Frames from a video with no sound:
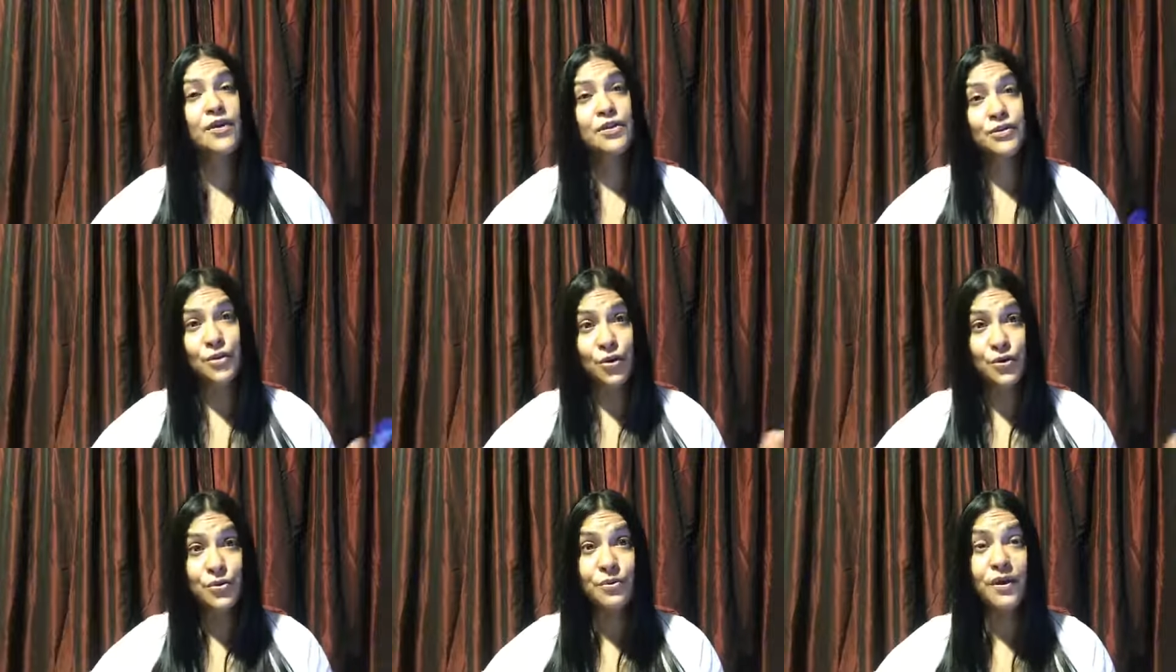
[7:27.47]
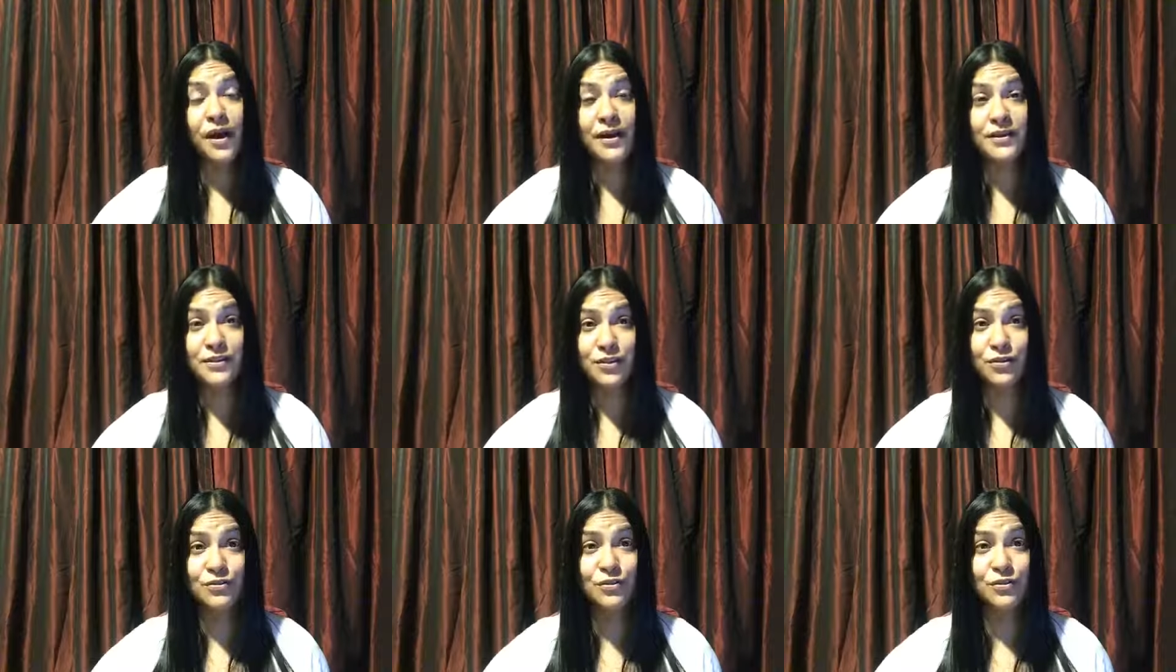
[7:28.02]
So you guys
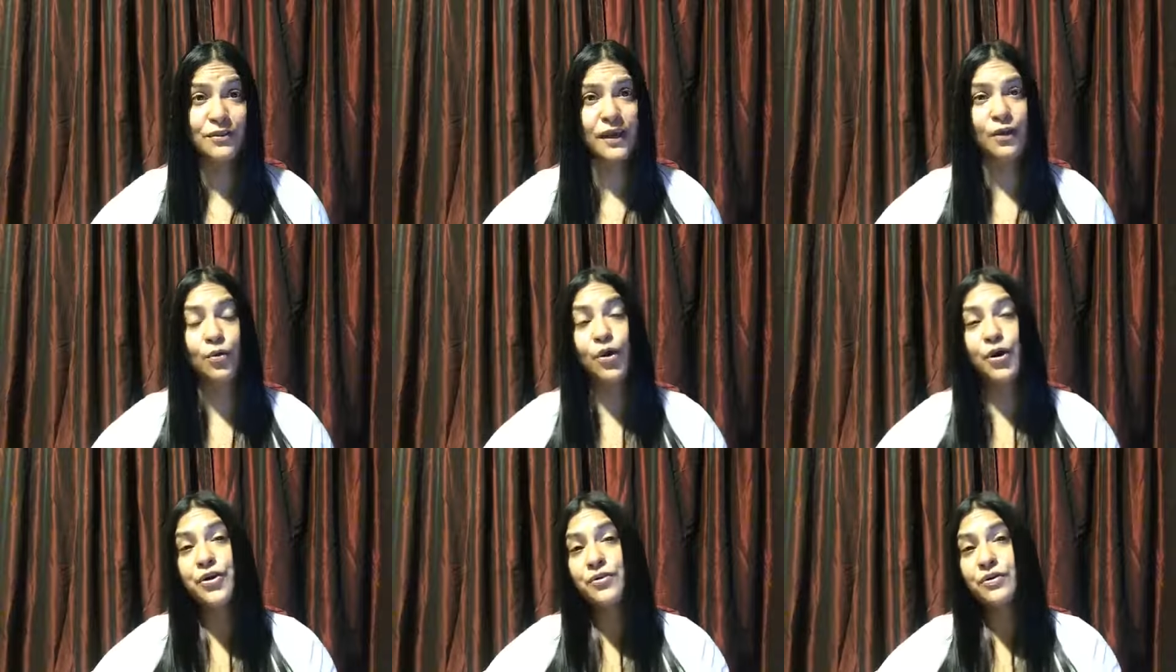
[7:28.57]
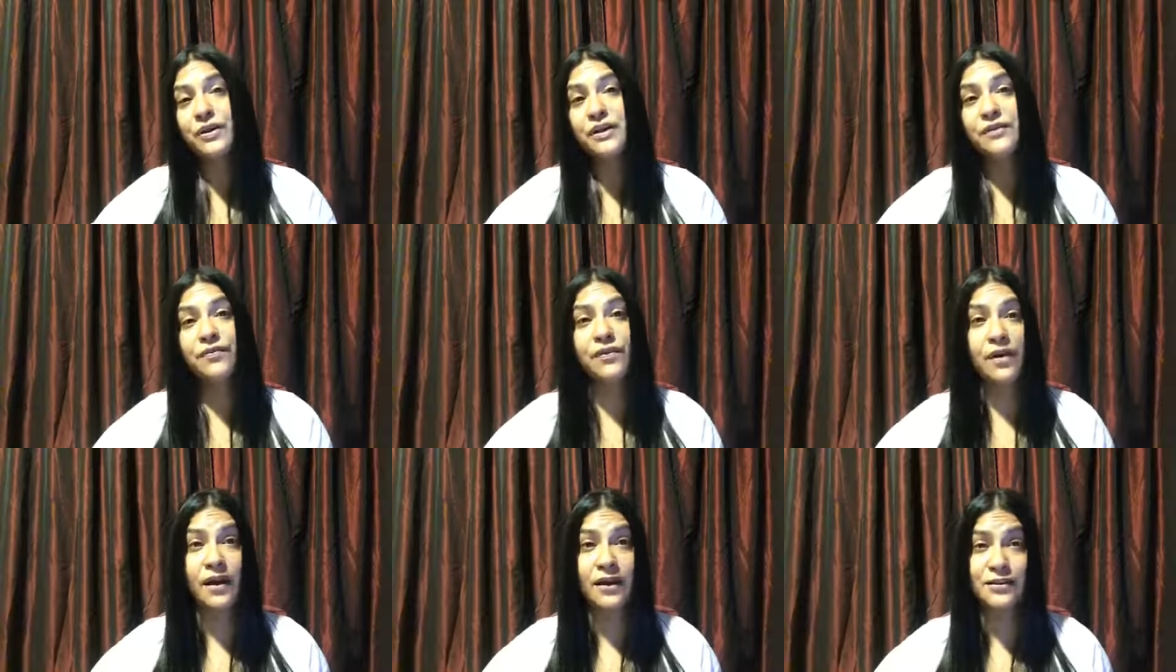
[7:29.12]
can do that, or you can
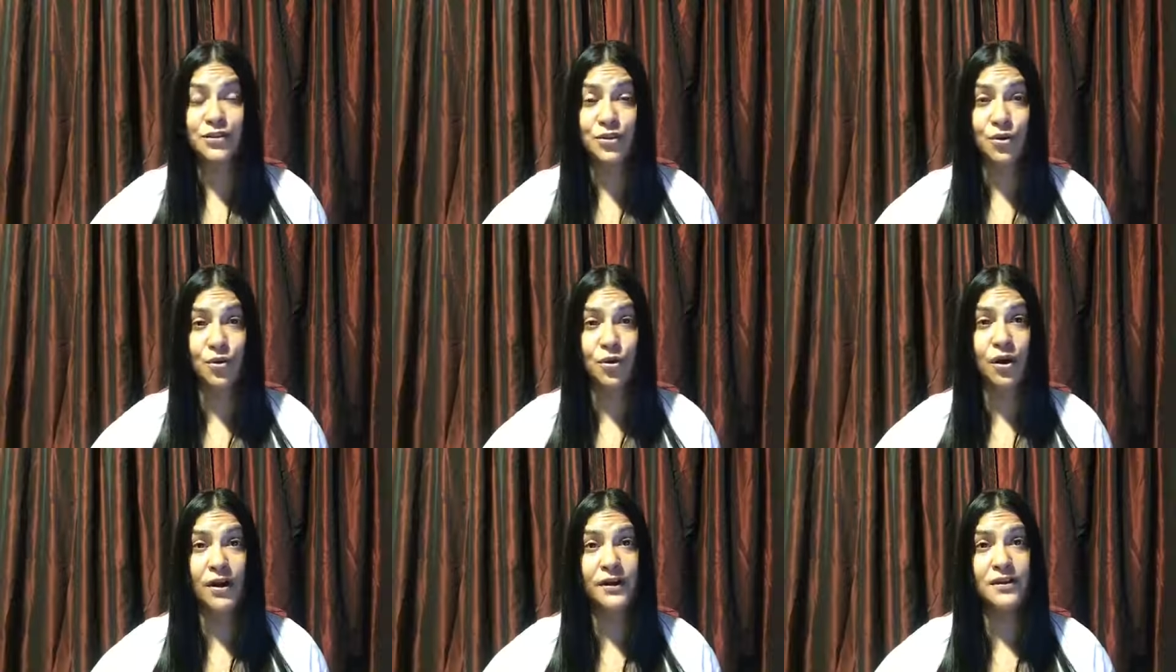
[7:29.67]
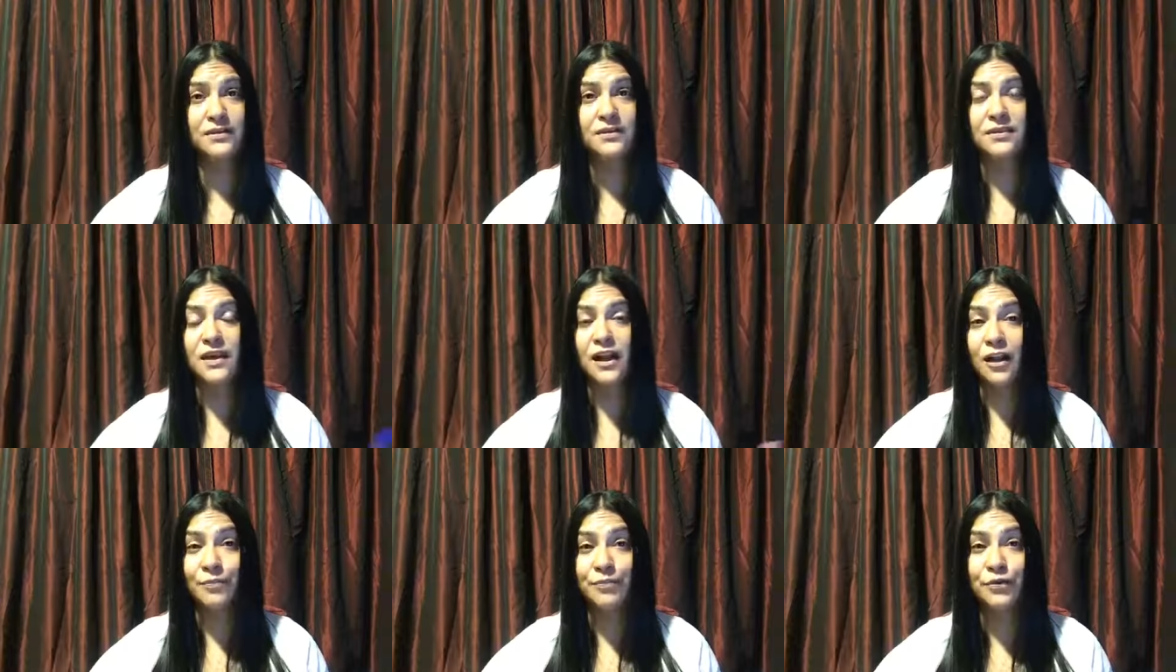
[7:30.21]
even ask your audience to
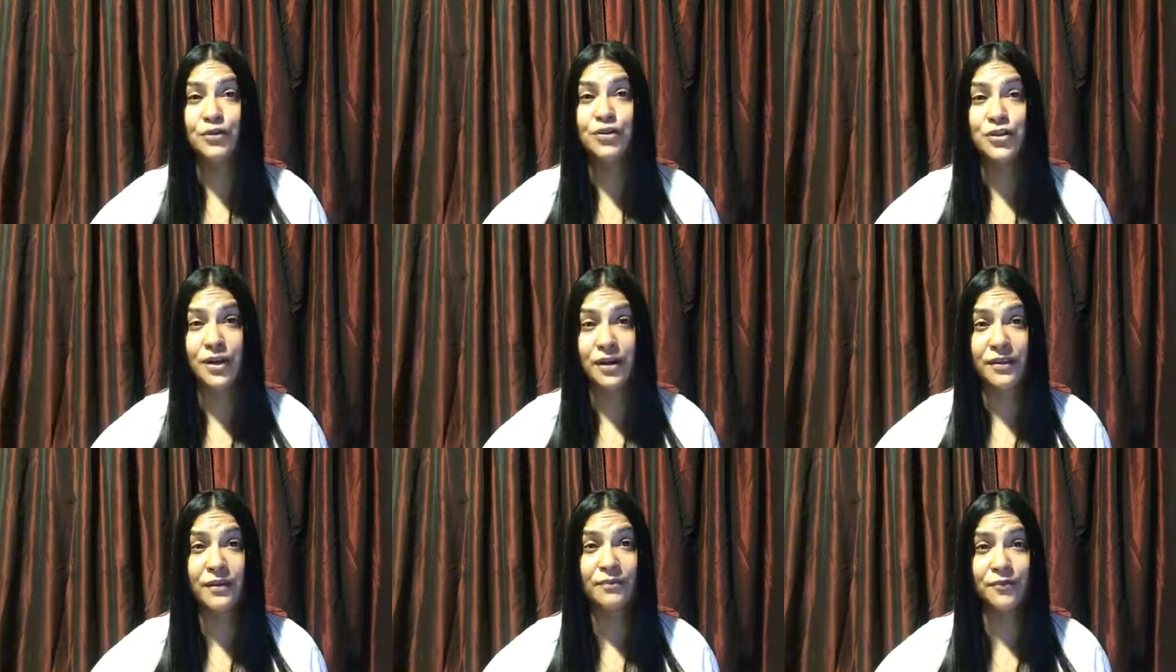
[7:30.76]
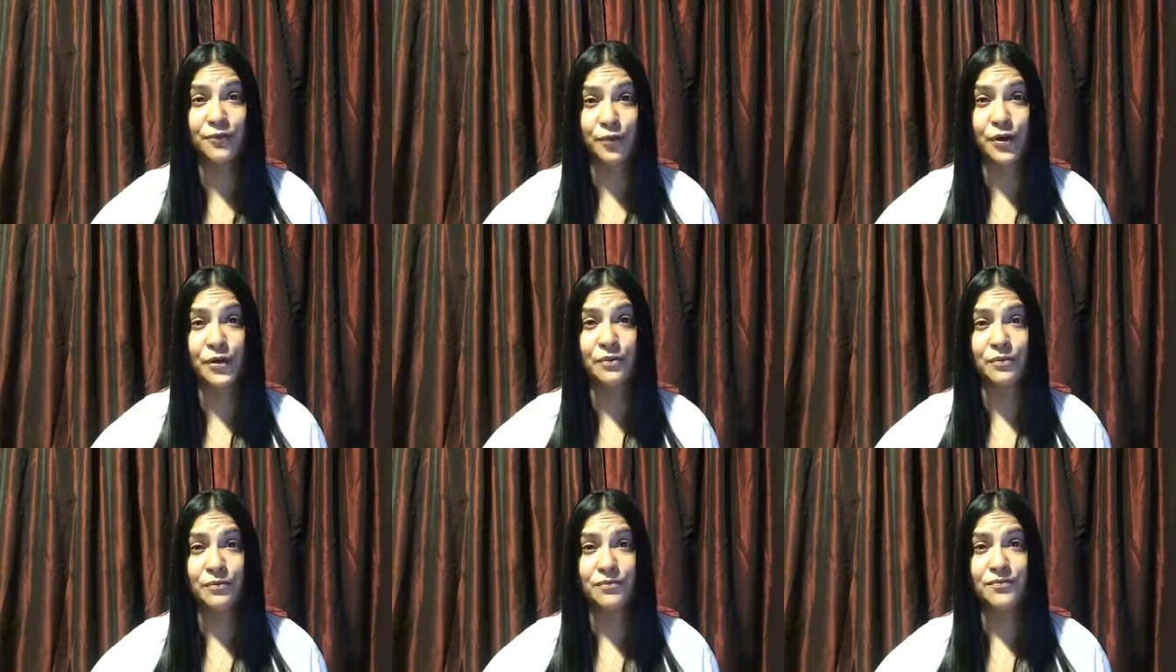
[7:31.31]
help you share them for you.